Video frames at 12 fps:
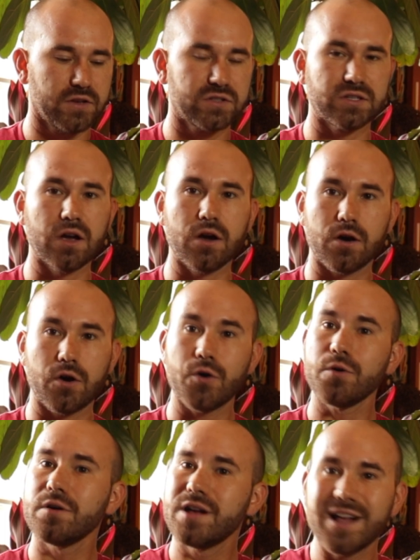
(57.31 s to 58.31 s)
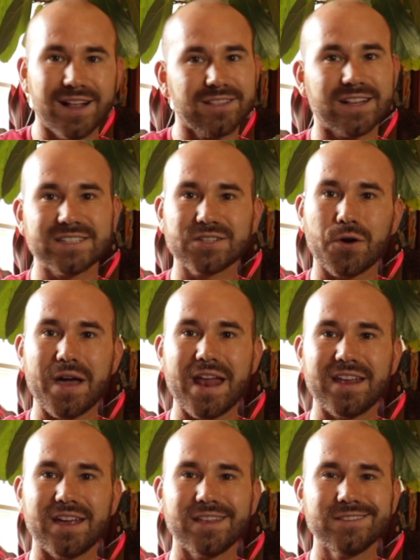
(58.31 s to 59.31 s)
So let's go ahead
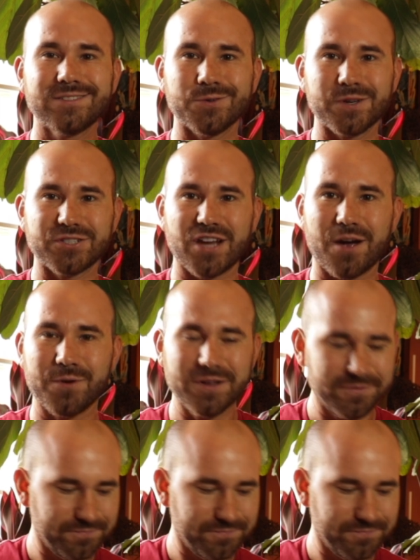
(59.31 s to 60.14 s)
and get into it, shall we?